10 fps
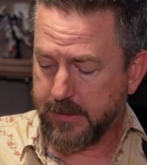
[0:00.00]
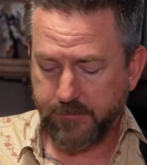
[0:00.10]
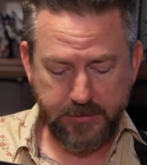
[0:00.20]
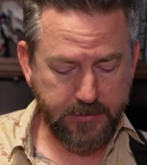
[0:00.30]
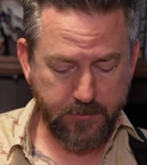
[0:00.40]

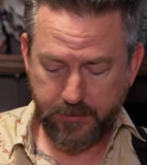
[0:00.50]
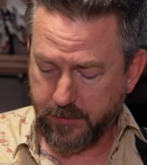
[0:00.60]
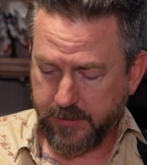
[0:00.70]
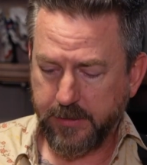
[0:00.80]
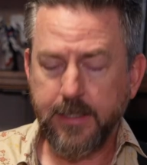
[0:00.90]
just so
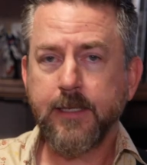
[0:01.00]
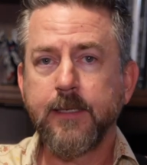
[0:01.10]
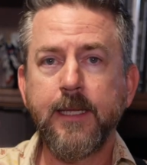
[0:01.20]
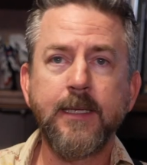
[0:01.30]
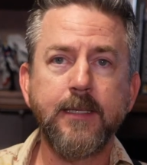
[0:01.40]
you can get
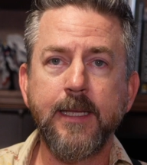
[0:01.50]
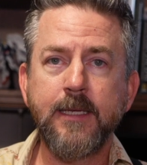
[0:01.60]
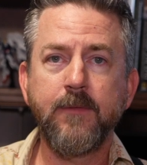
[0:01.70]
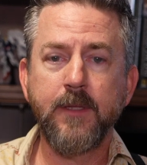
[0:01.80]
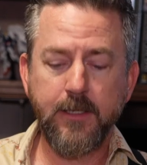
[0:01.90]
into
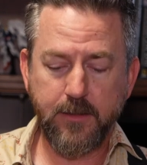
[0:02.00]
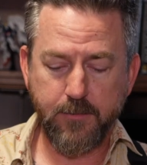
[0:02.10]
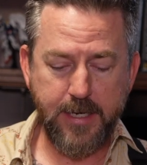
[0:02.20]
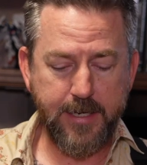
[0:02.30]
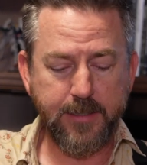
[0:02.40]
anything in the
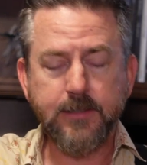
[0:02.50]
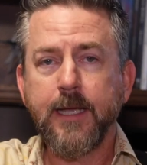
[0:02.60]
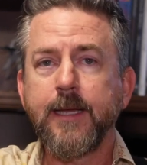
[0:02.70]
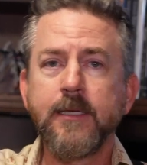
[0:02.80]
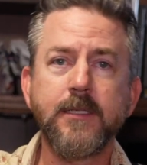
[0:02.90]
bag. It's
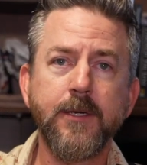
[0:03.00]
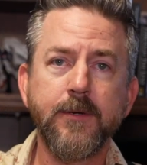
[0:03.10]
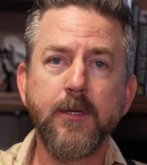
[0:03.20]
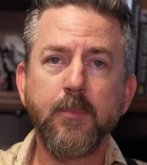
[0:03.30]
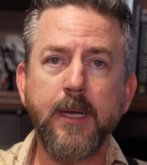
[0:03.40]
got
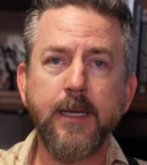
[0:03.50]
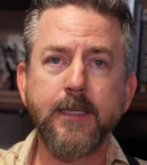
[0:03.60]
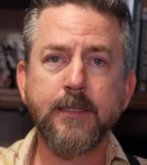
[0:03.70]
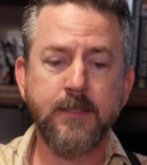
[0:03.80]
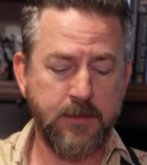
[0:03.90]
interior
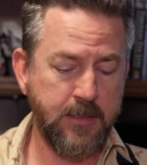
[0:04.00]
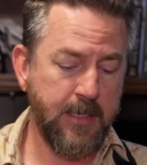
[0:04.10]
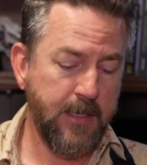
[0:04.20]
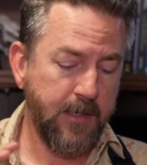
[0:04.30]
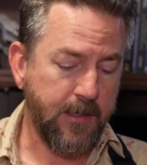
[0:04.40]
pockets,
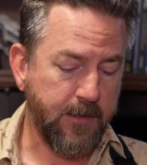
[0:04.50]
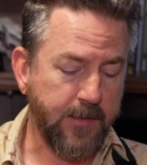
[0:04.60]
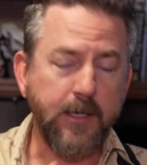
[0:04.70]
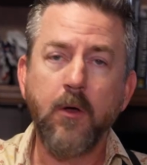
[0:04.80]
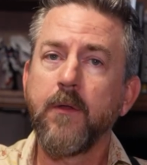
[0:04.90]

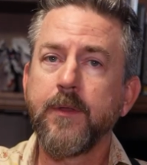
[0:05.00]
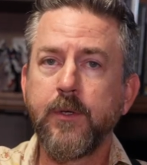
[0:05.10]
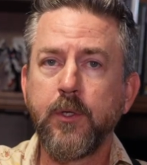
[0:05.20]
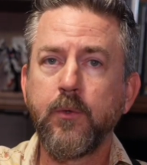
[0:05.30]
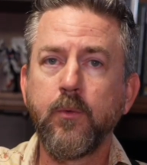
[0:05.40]
like all the
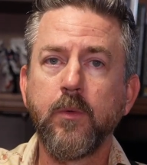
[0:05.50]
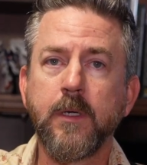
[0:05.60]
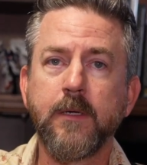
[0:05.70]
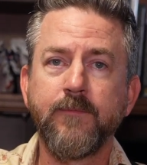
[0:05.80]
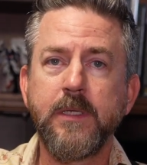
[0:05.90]
new
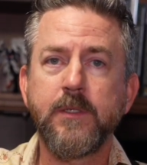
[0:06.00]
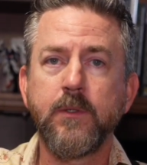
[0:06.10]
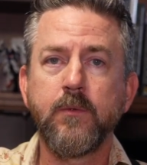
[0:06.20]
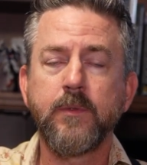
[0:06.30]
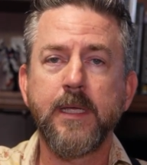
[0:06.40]

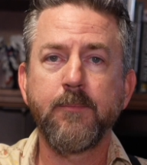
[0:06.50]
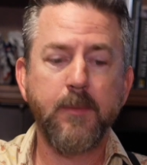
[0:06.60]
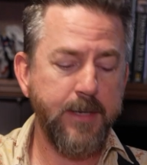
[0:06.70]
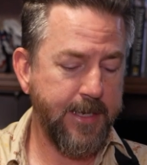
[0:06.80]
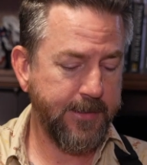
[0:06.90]
V2
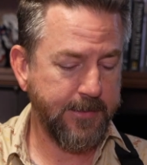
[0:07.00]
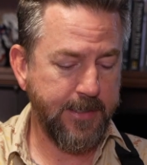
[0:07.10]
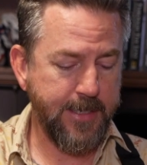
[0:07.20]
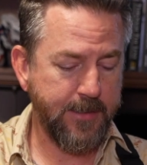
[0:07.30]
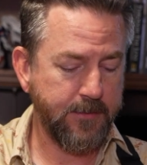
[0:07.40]
Tenba bags.
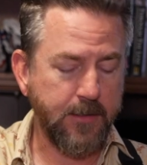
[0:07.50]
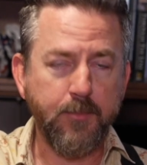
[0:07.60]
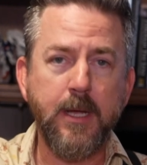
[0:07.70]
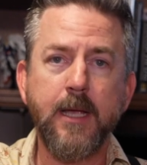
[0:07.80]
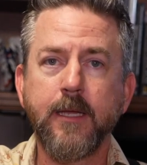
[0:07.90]
It has a
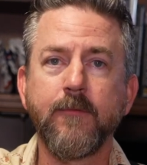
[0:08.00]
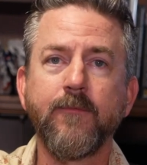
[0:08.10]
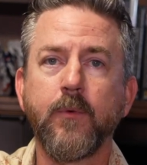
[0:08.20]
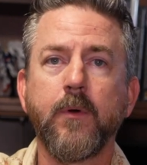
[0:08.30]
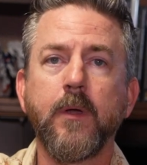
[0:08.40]
pocket
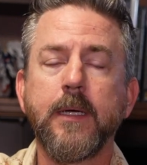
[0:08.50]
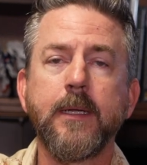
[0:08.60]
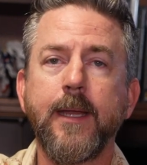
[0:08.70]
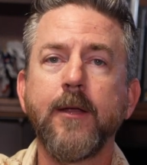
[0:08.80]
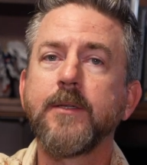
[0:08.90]
for
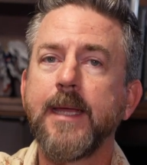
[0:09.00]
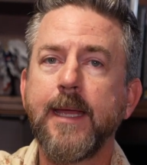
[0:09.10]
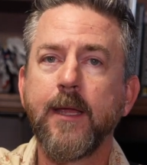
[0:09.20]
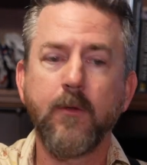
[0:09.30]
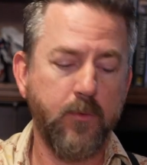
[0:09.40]
an
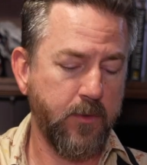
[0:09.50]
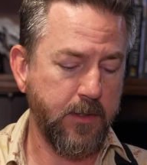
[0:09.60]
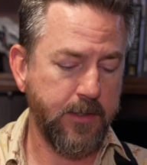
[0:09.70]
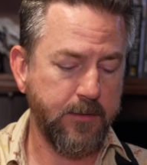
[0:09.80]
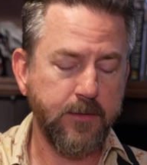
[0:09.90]
AirTag or
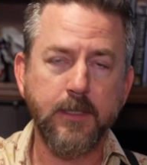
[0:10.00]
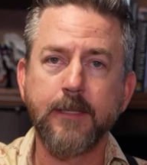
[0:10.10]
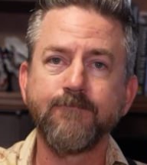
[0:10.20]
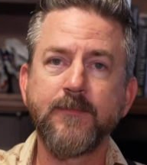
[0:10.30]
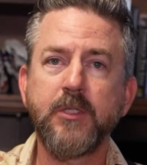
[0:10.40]
a
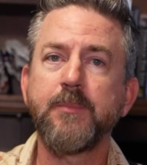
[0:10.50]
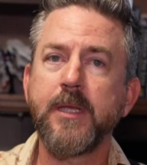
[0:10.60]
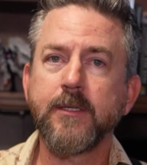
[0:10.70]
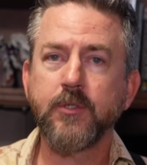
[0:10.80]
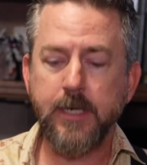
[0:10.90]

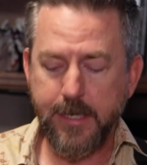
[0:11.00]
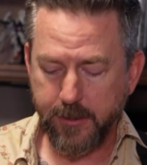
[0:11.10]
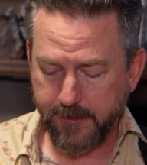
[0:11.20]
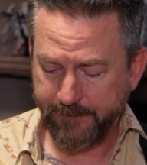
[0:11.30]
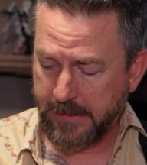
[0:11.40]
GPS
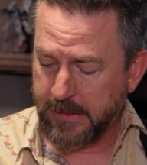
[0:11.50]
tracker.